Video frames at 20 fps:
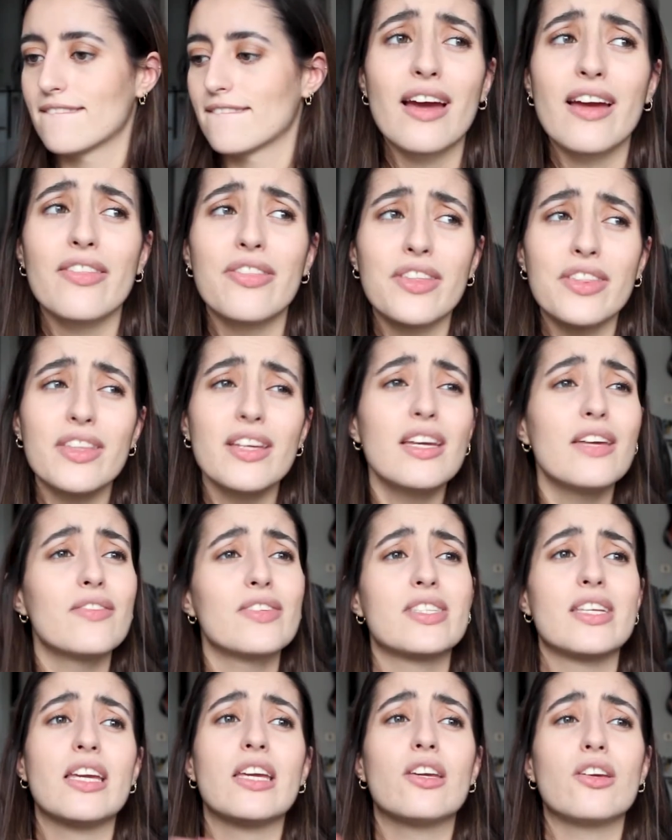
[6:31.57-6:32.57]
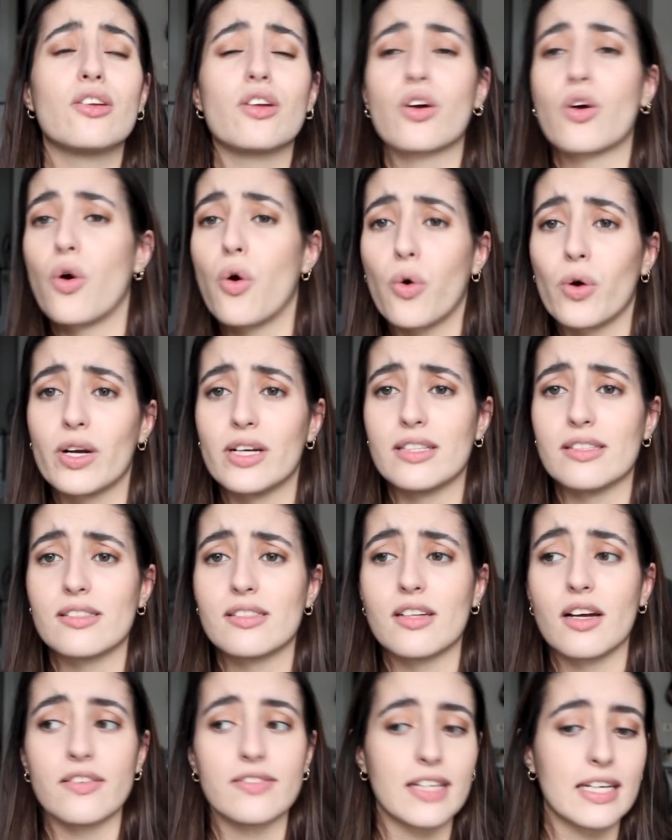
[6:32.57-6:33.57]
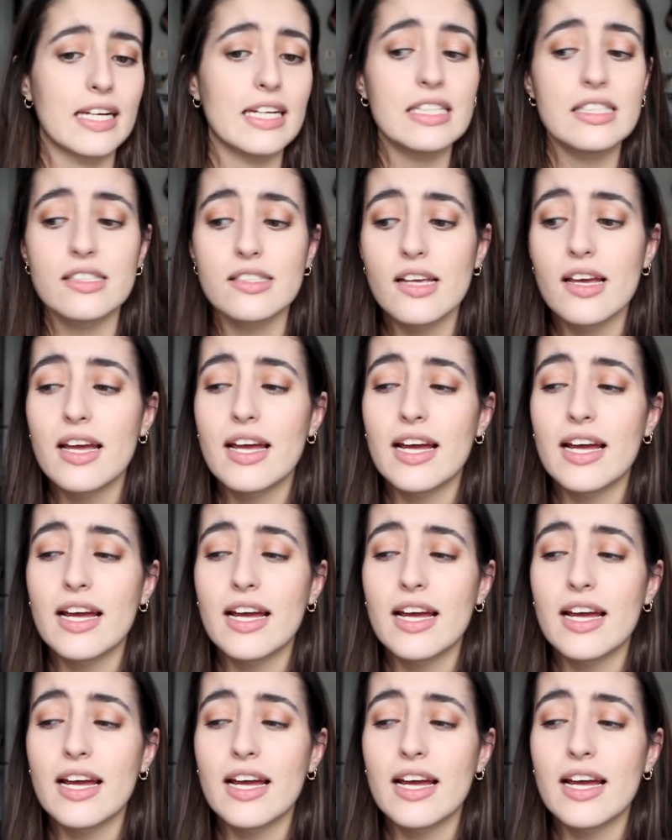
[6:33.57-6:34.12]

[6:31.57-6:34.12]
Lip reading: I think they even take you to court and stuff. Like it's